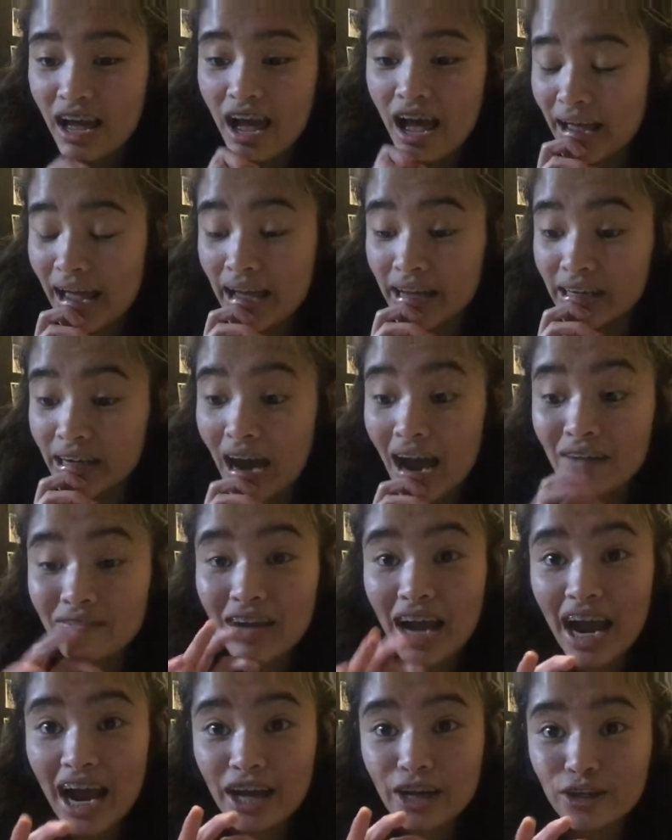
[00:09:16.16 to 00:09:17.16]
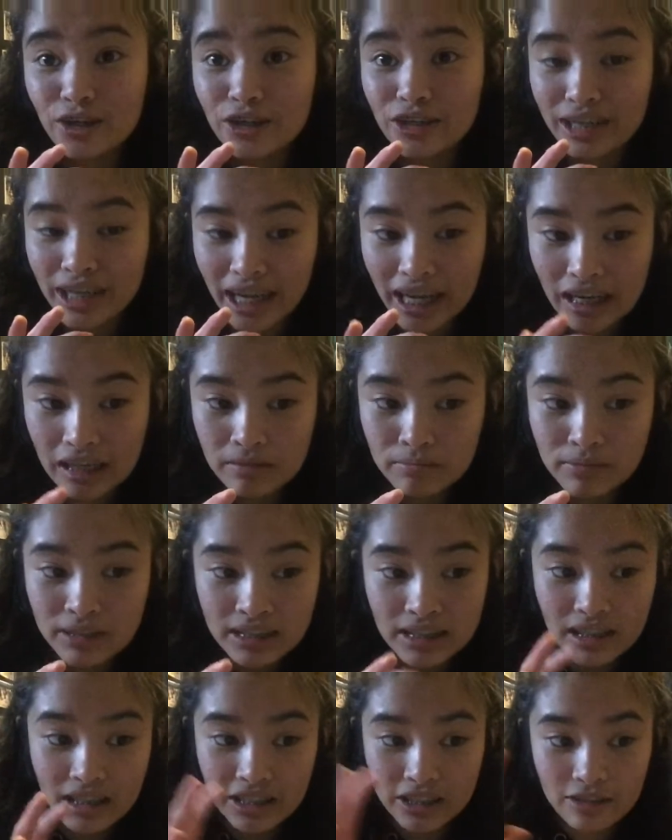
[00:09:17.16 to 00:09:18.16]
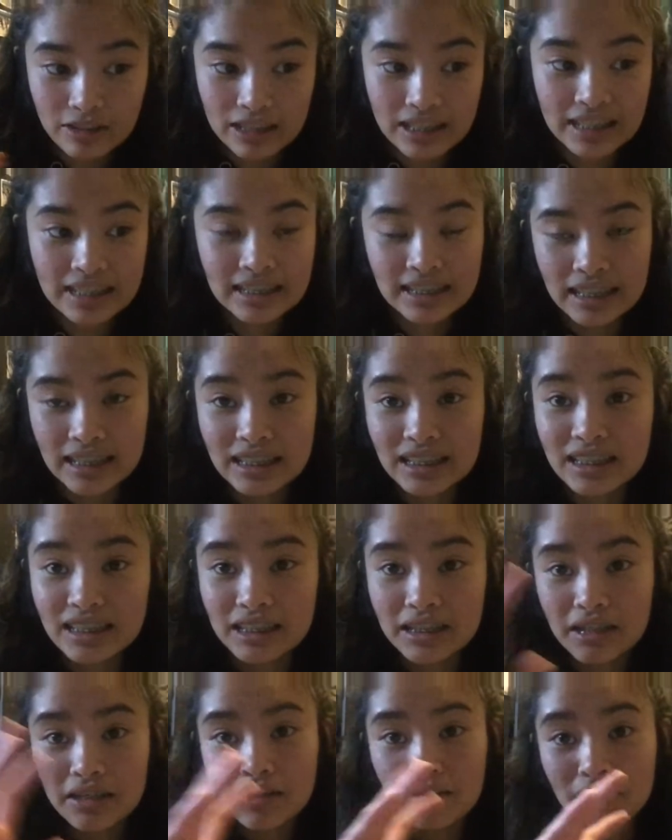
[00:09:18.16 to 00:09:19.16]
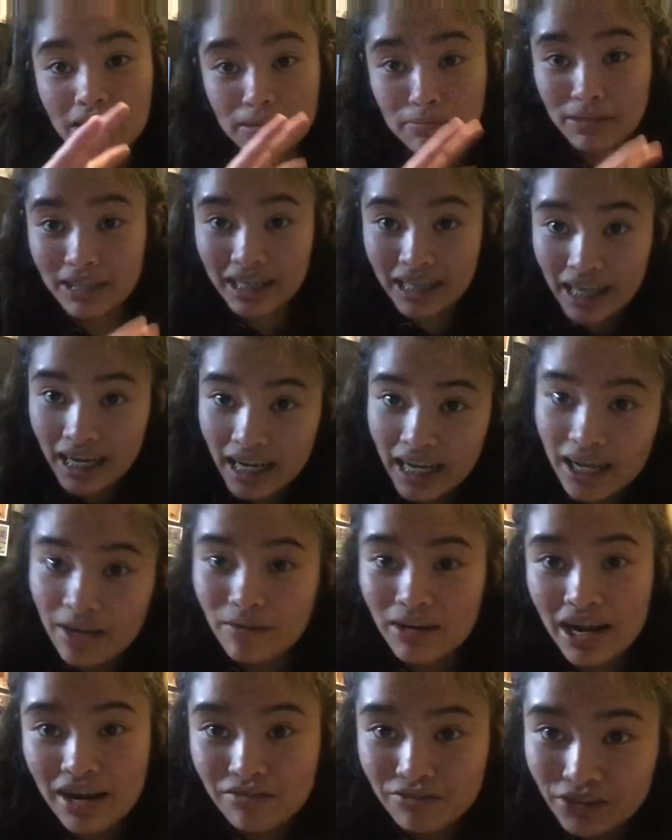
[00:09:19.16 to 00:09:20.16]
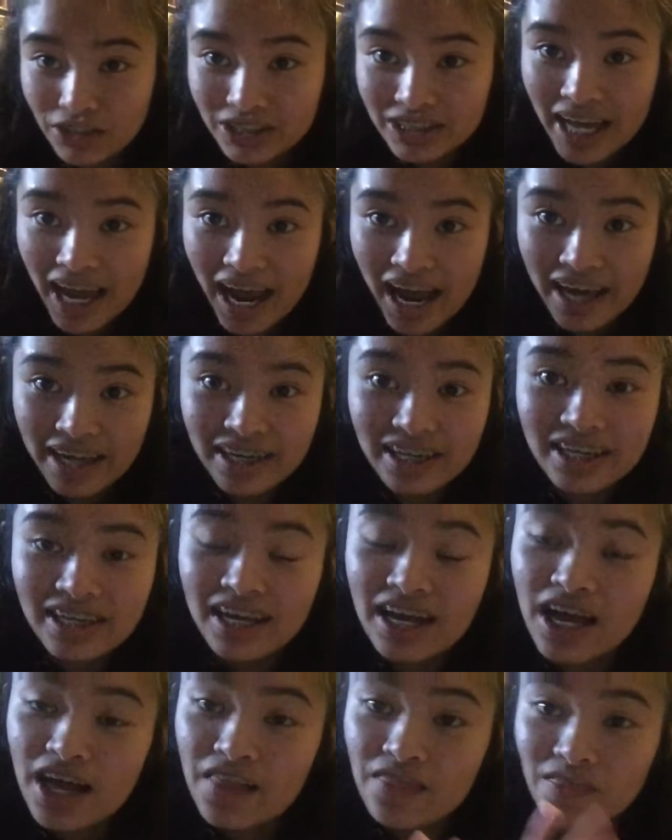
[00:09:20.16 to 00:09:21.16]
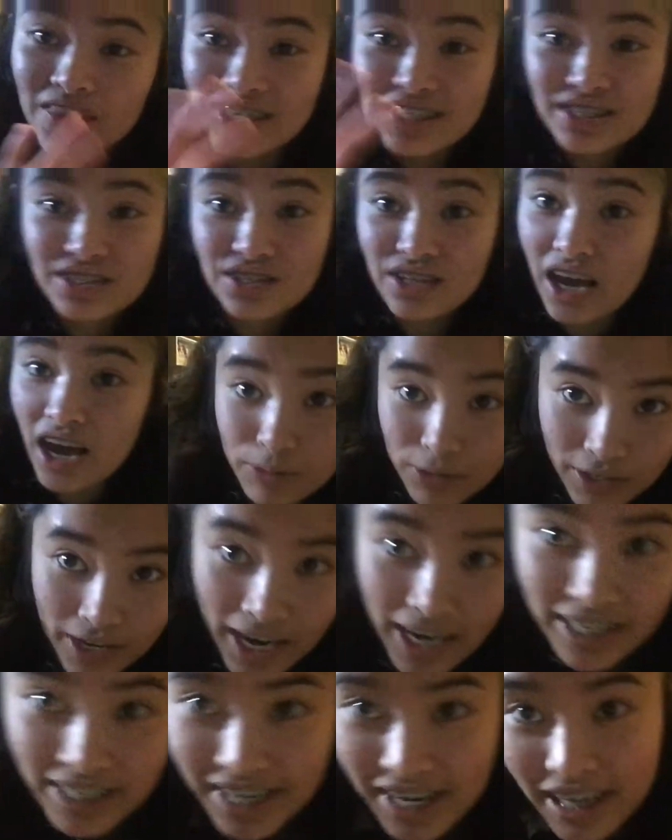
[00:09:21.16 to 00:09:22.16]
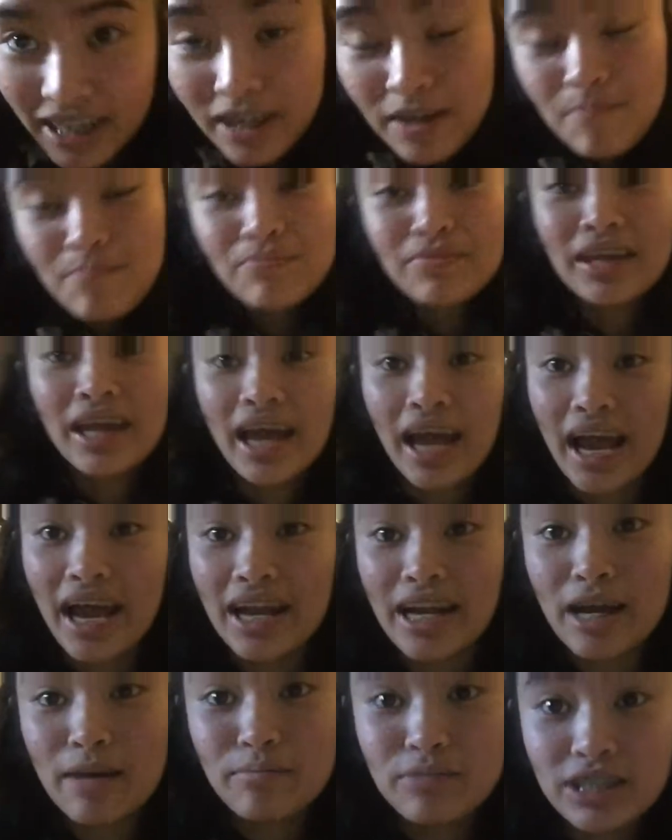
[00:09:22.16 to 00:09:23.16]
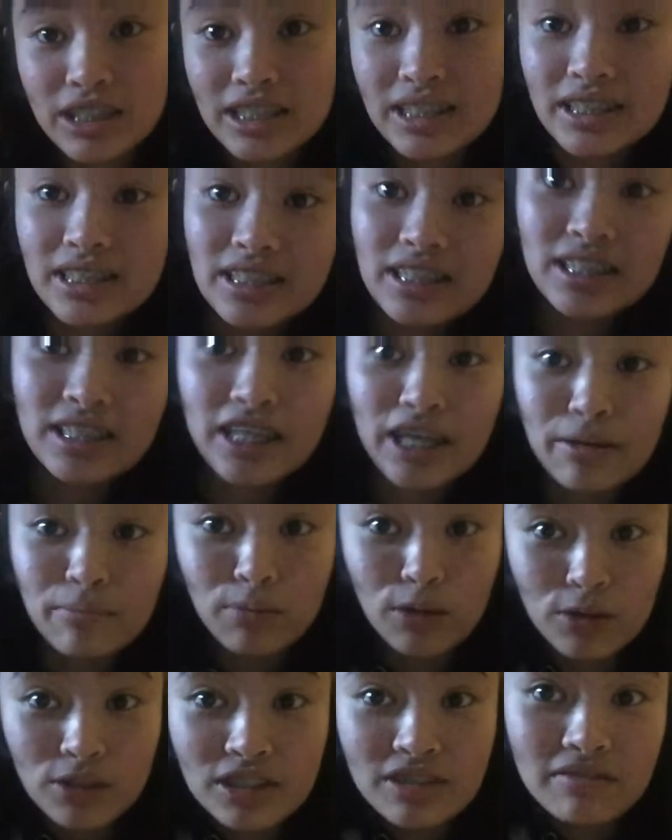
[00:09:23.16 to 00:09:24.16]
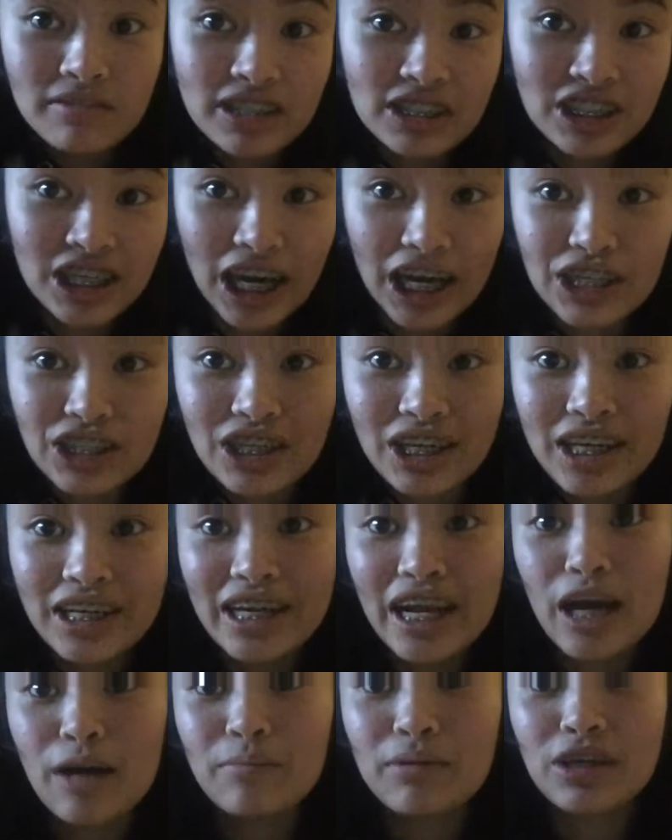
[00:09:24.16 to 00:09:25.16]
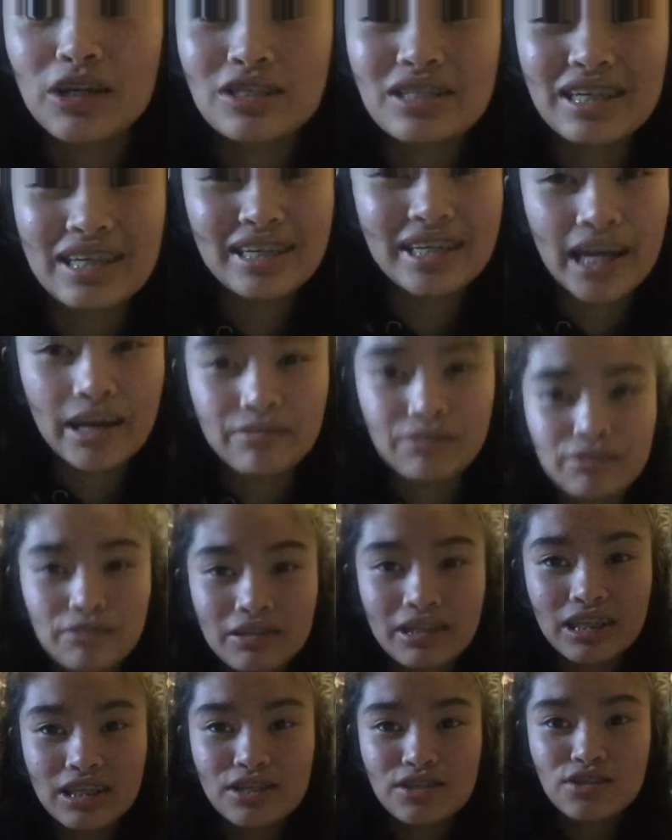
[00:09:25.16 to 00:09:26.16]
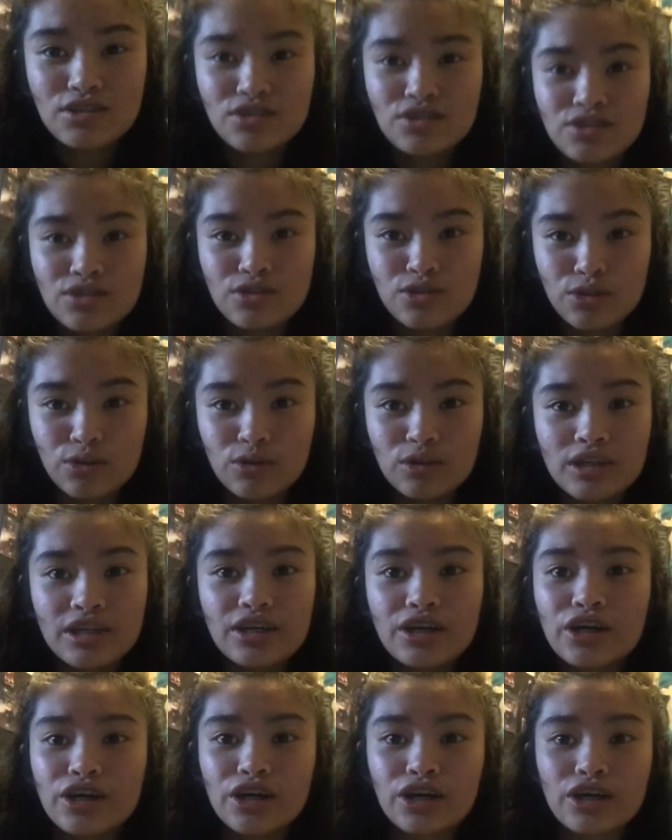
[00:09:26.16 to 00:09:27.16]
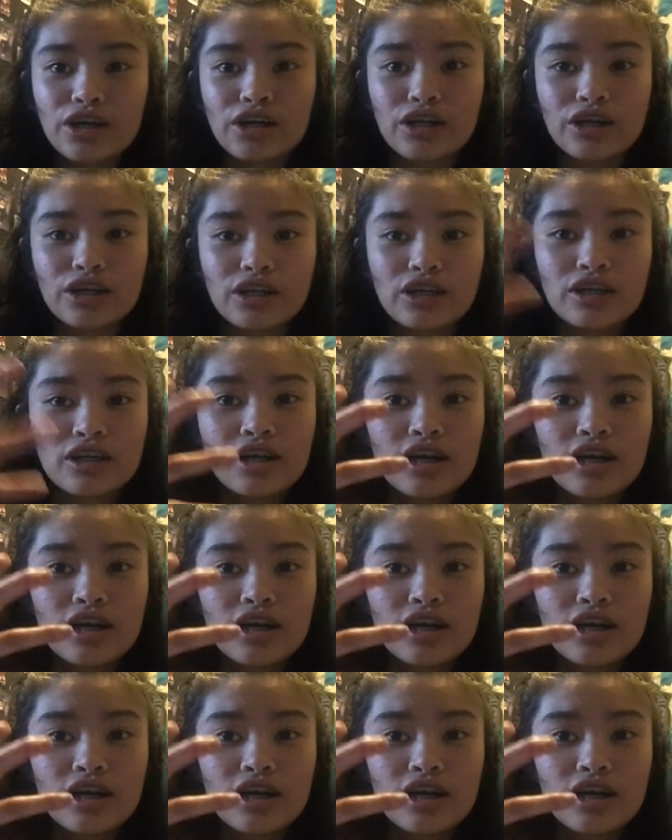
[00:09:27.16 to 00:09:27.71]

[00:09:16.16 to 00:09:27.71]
and I've had her name literally since the beginning when I first had this book idea, and I'm just impulsively changing it now because it never really suited her